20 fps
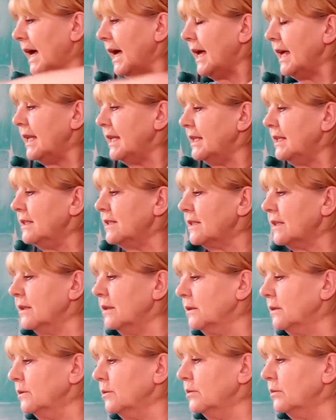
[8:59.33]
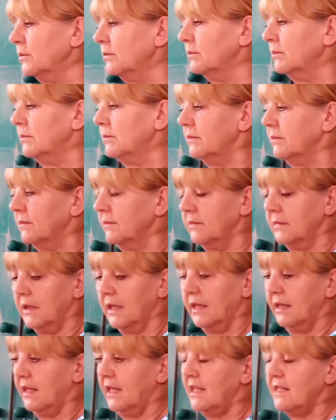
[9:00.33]
And oh,
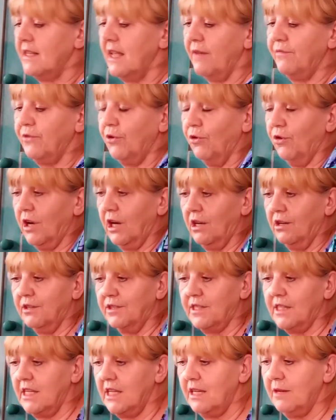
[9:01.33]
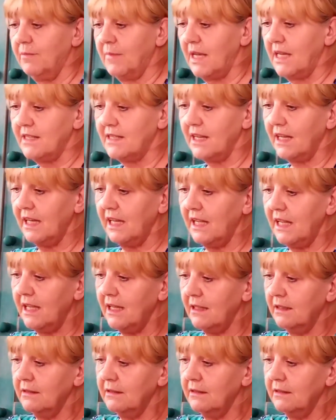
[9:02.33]
these have got glass in, amazingly.